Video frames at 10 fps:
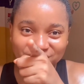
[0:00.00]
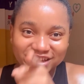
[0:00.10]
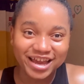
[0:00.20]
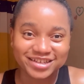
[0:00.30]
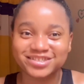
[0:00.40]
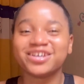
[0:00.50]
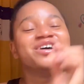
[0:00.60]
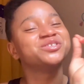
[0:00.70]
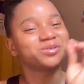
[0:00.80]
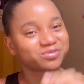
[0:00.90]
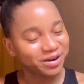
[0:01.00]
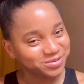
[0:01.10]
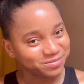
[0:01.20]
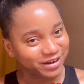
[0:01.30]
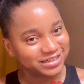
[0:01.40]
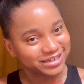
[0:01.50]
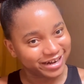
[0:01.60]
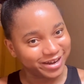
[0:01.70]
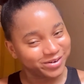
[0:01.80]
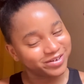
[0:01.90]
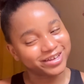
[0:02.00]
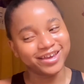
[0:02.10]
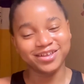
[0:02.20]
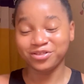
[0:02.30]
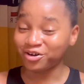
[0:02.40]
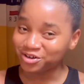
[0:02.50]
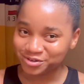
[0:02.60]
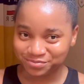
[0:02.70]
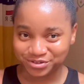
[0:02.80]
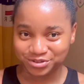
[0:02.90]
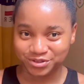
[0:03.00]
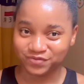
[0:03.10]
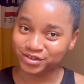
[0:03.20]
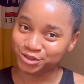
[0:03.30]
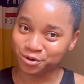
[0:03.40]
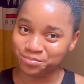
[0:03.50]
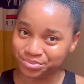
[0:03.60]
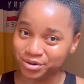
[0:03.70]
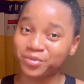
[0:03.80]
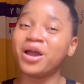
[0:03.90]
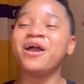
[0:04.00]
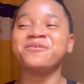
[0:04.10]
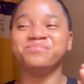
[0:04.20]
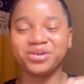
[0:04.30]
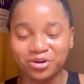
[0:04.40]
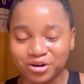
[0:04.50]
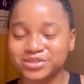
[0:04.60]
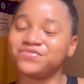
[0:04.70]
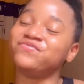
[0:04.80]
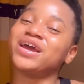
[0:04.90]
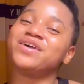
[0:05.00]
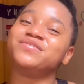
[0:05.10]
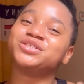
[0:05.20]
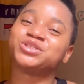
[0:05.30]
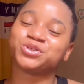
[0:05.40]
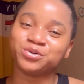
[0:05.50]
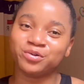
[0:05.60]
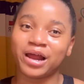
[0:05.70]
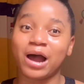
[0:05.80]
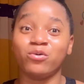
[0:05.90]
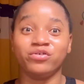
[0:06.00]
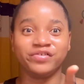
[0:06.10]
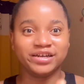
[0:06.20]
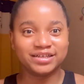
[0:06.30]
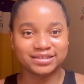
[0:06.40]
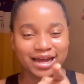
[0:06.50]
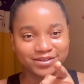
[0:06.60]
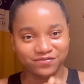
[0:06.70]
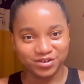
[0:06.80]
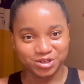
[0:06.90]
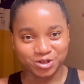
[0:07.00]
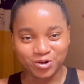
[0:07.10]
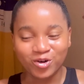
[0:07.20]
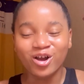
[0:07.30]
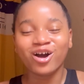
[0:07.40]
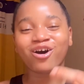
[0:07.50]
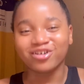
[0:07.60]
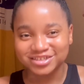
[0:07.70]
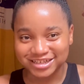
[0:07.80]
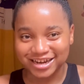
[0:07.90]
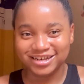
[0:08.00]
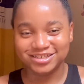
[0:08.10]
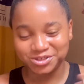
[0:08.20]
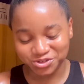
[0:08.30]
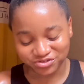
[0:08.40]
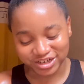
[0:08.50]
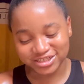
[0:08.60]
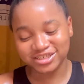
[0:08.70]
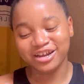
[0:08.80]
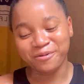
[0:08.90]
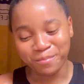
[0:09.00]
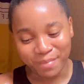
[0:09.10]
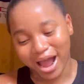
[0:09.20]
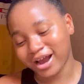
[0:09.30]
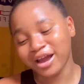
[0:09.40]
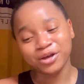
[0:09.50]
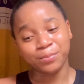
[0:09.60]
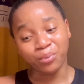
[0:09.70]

Yes, subscribe to my channel. Okay, turn on the post notification bell because very soon I will release that video concerning stretch mark.